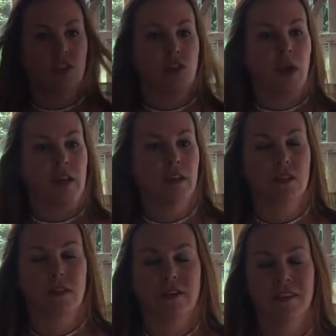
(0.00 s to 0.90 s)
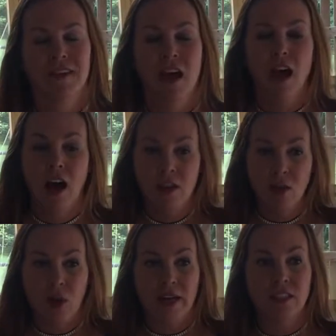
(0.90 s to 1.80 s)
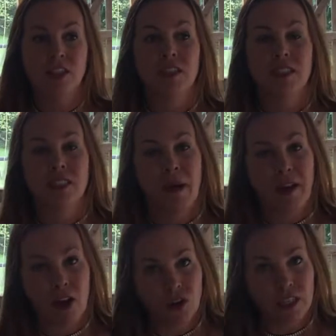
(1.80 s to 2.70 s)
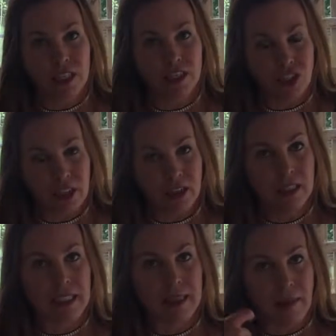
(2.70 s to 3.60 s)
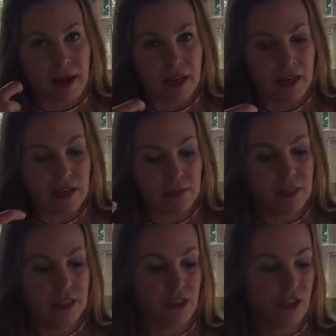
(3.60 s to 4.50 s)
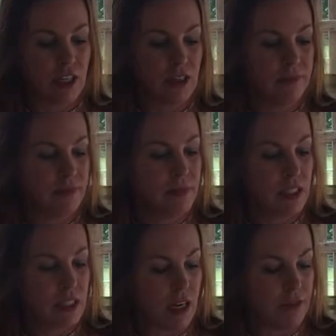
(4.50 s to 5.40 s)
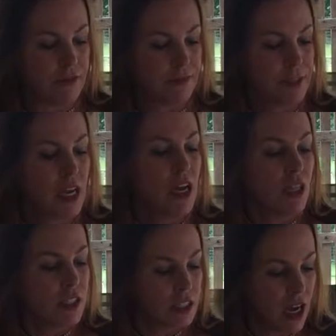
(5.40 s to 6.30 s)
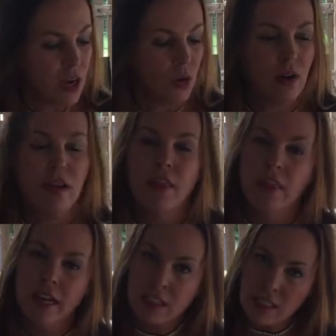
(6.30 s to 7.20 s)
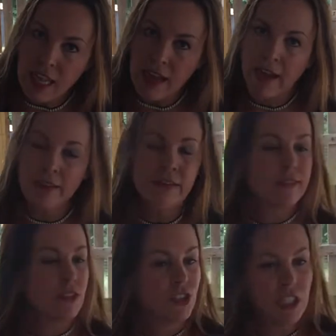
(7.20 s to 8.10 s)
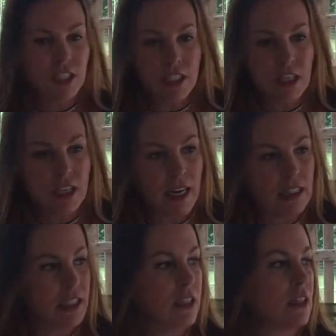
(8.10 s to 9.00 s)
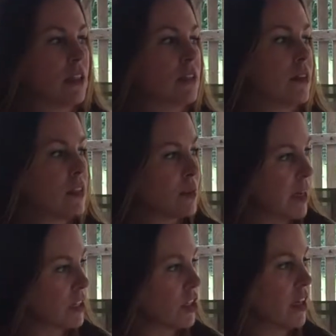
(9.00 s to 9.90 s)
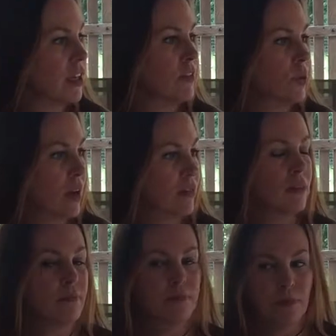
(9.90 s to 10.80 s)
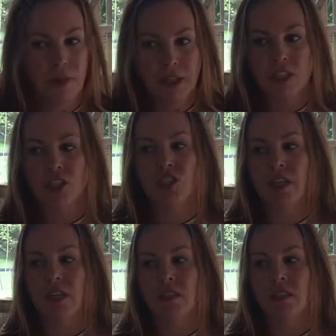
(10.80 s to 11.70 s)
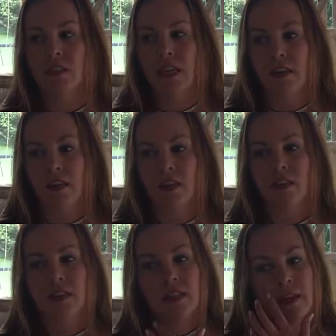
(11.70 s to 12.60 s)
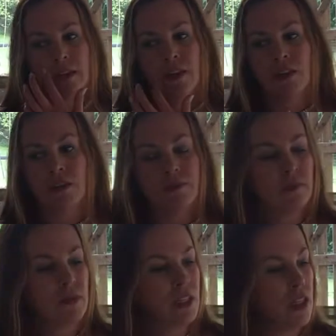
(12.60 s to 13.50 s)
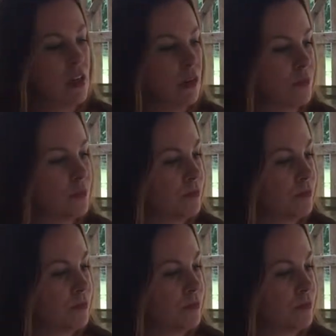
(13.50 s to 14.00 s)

2 hands. Otherwise, you need somebody holding the chicken and somebody administering the stuff. So there's that. Just a good idea, especially if you have a bunch of chickens like this and they're, you know,